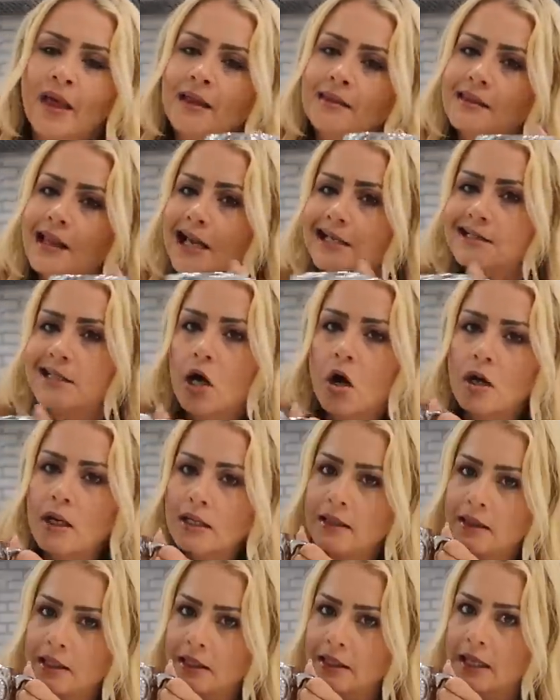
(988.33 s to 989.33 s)
That's the
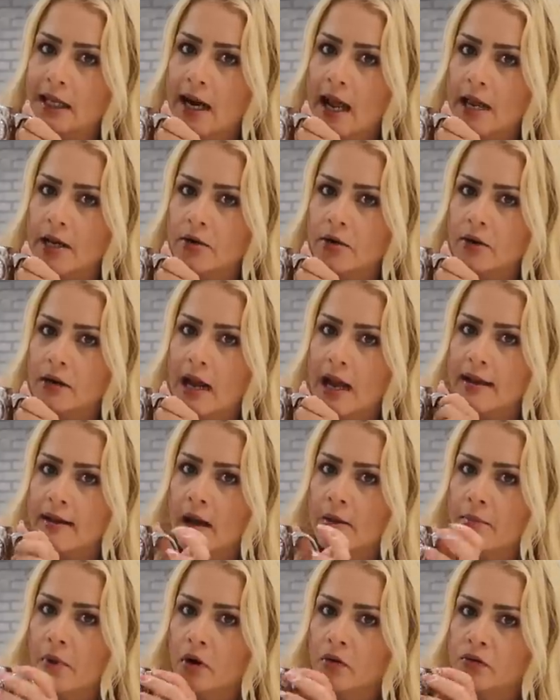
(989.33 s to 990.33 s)
only thing that I don't like
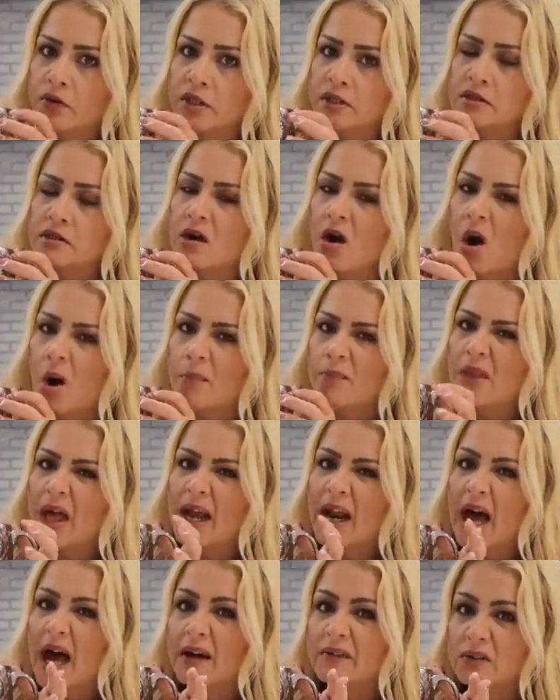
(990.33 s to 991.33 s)
about this cup,
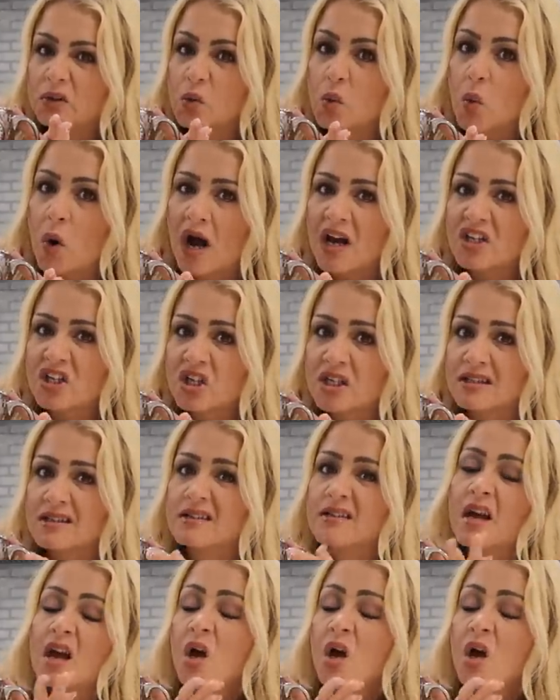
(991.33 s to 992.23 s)
that I have to wash it